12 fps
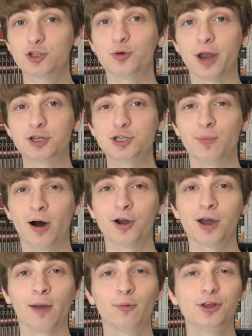into an ecchi
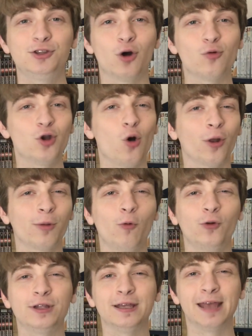manga, I really don't know what I'm
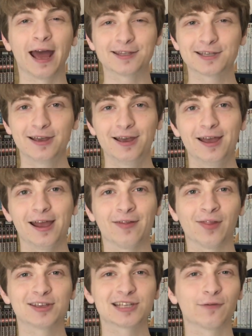going to get
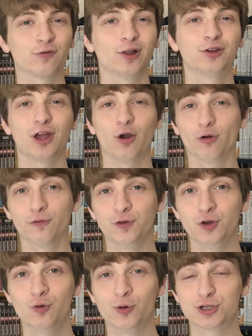unless I've looked at a
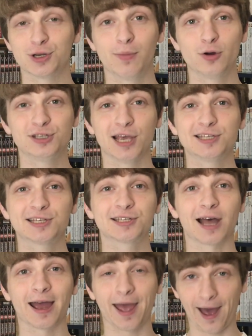review, which in most
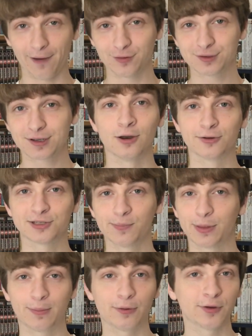cases I haven't.
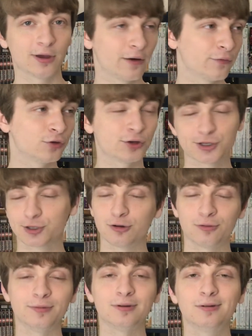Something about the cover just
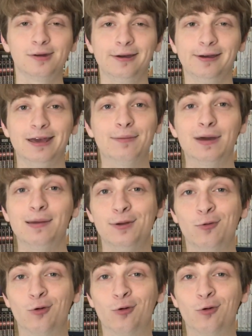told me it may be